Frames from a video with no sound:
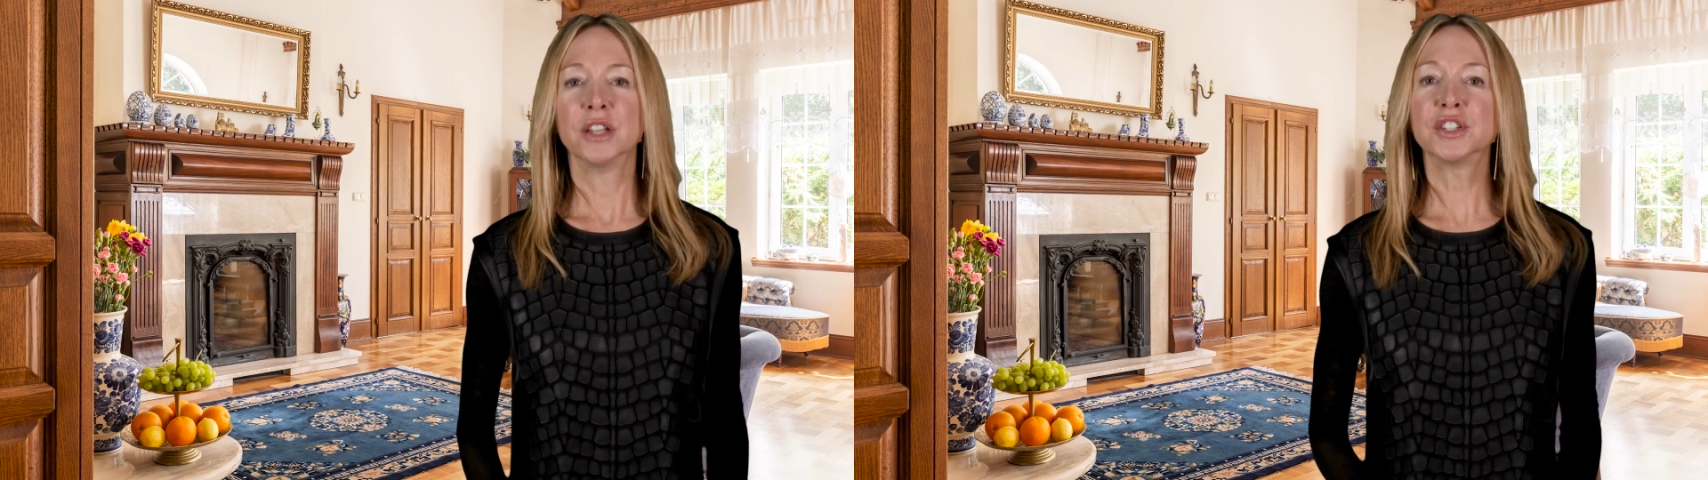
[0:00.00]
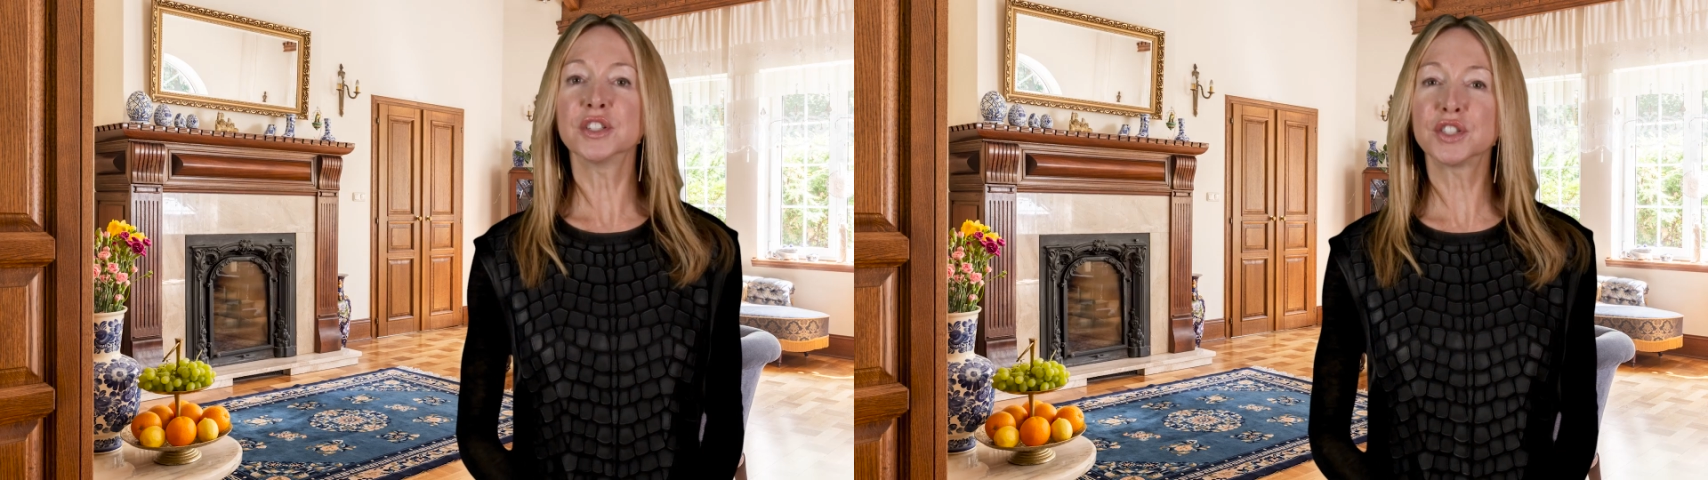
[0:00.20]

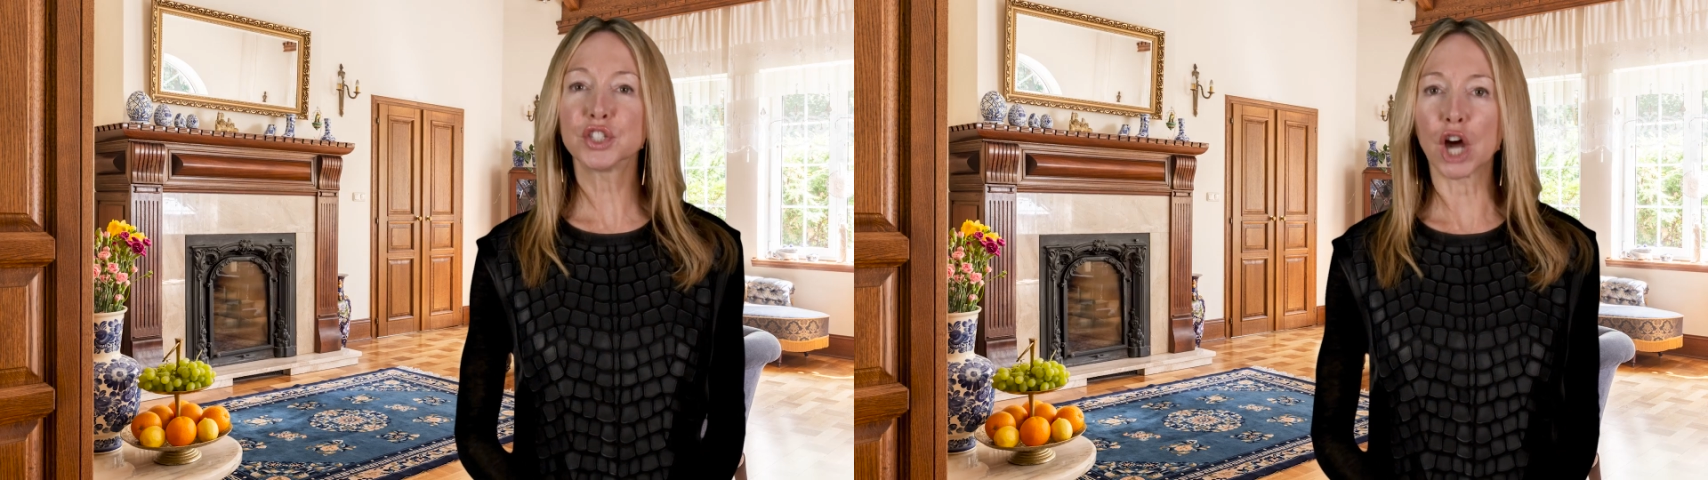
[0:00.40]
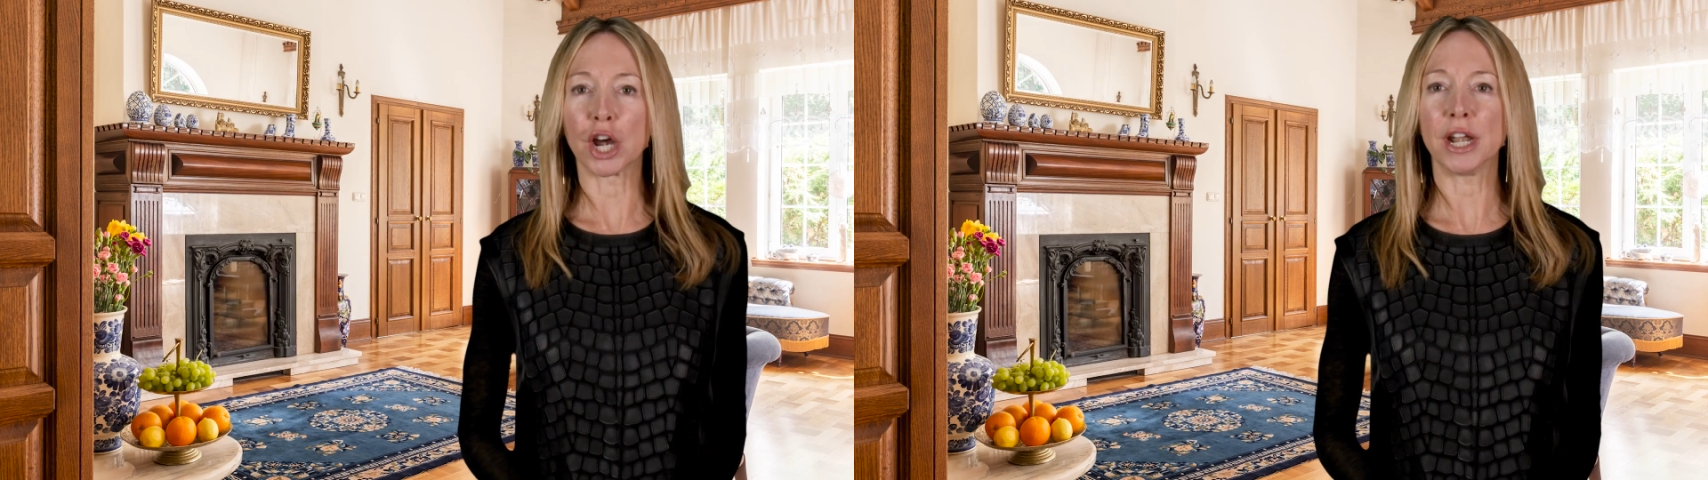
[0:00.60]
To
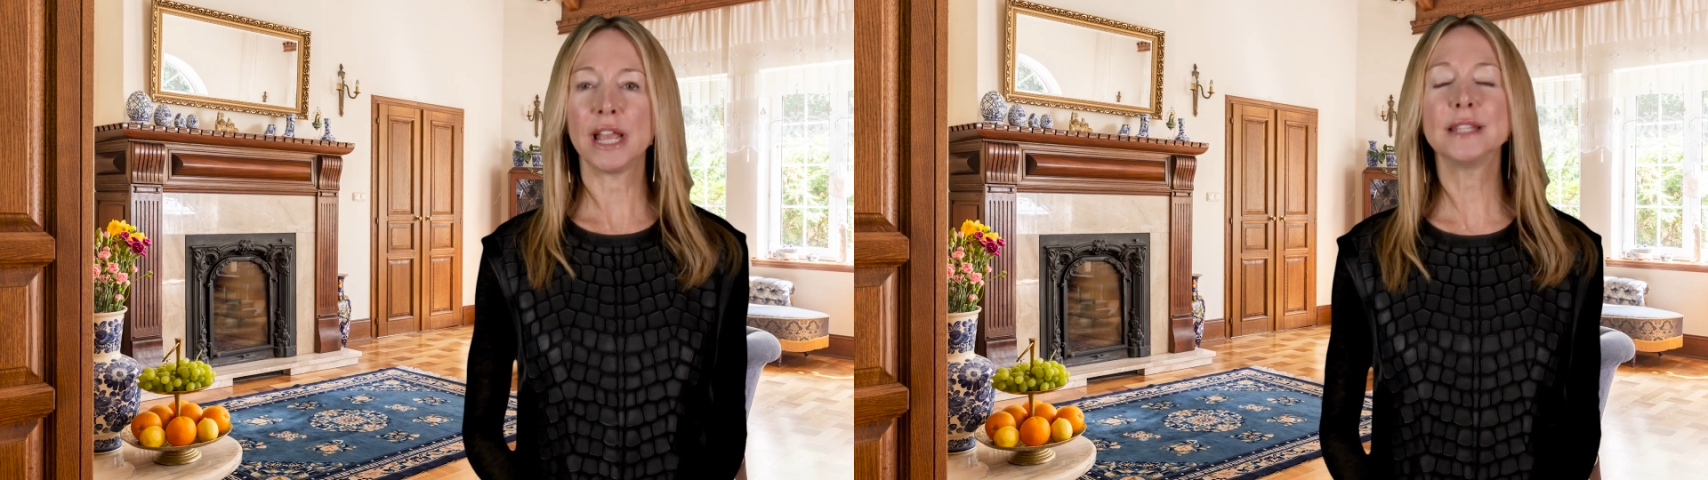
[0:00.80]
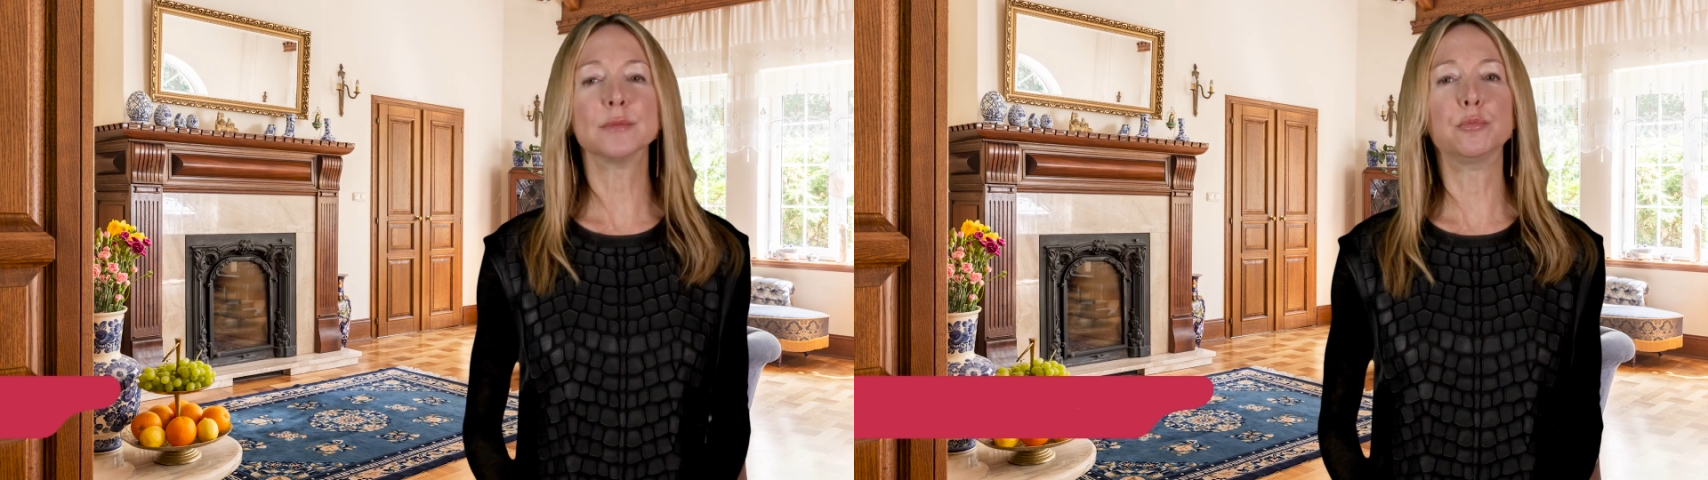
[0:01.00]
start,
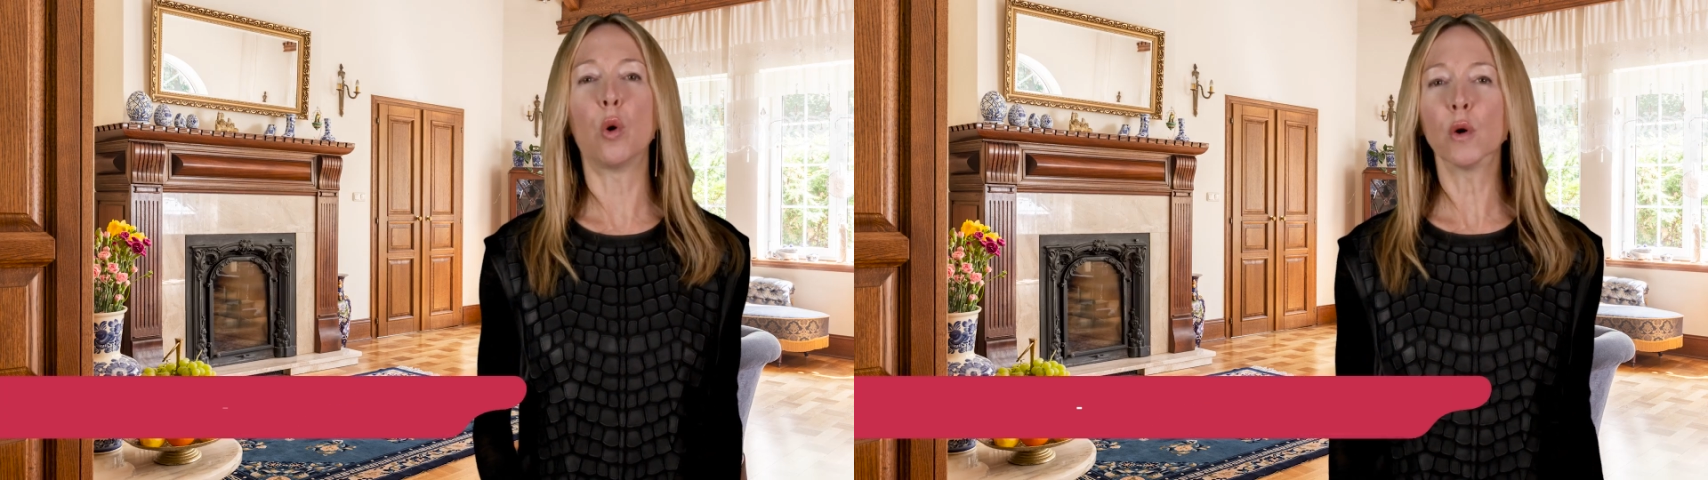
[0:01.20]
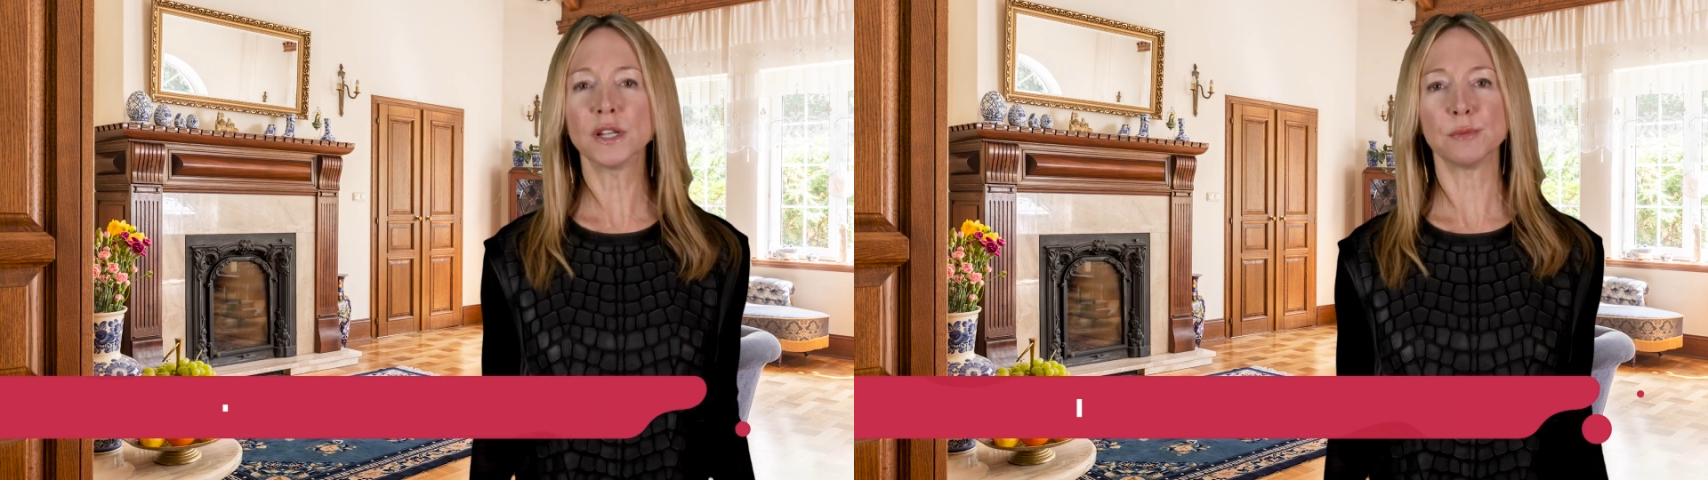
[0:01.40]
it's important